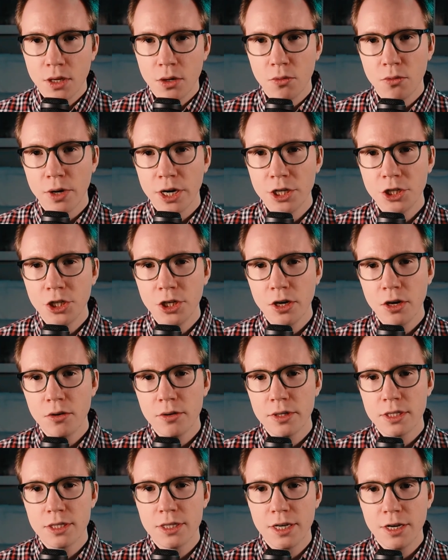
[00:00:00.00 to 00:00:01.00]

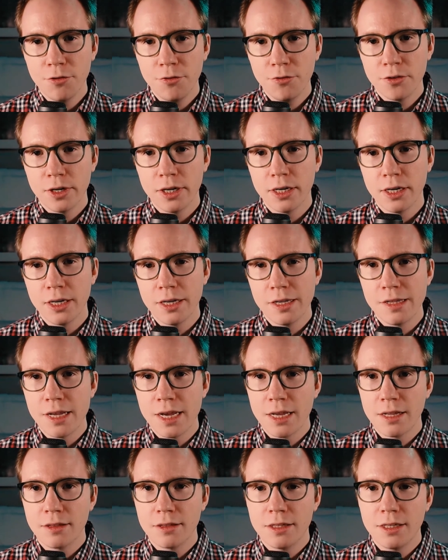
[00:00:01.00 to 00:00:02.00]
Ratio is different in
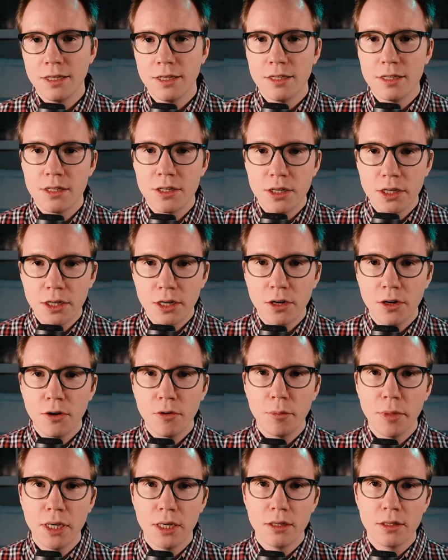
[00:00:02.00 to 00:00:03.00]
that the
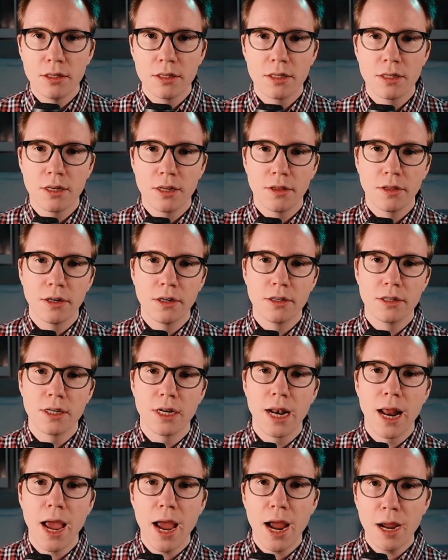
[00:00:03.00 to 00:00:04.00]
0 means there's
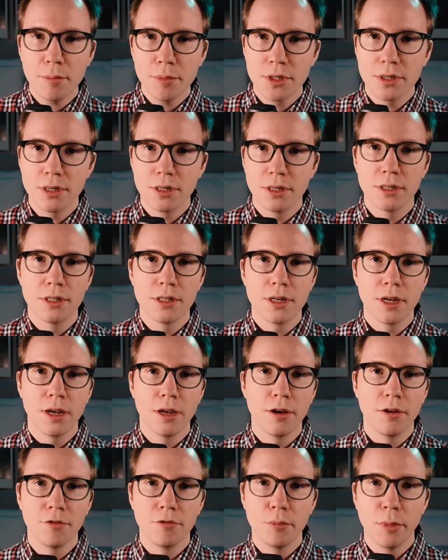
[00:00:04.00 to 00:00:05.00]
an absence
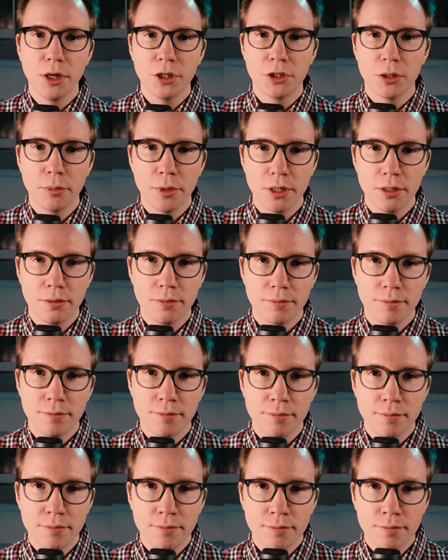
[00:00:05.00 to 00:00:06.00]
of measurement.
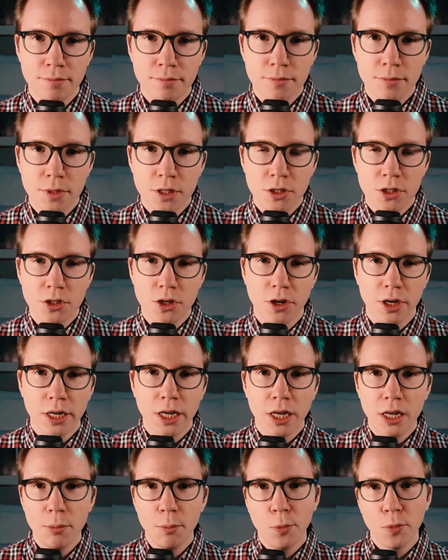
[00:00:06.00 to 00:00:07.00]
So to
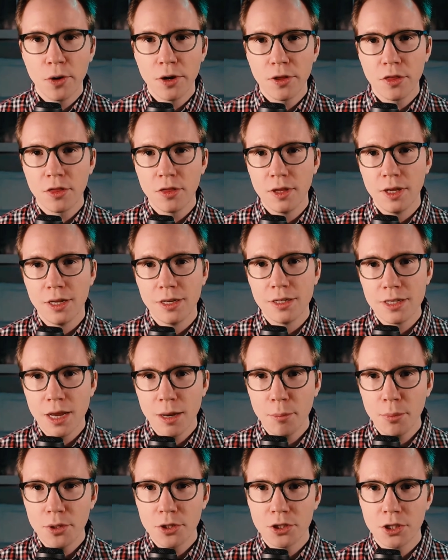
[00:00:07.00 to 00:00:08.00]
keep with the
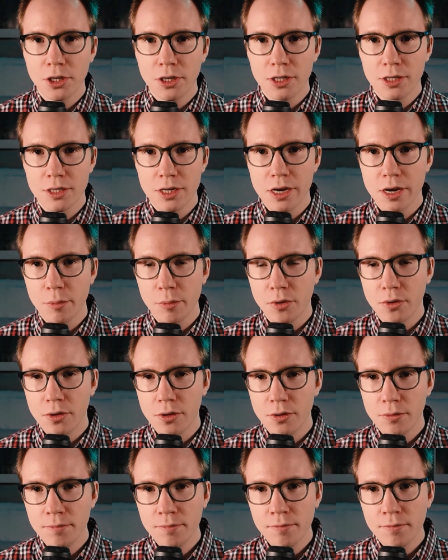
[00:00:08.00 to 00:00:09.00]
temperature
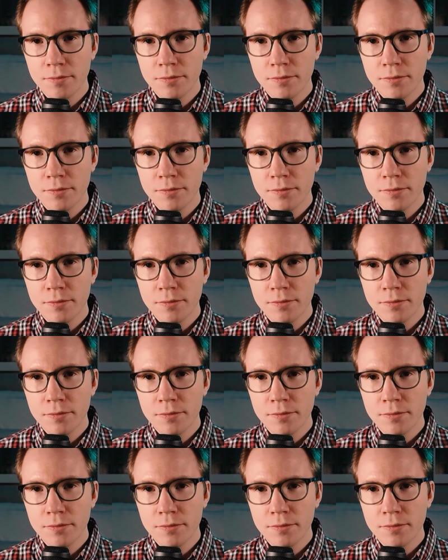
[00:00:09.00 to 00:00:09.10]
example,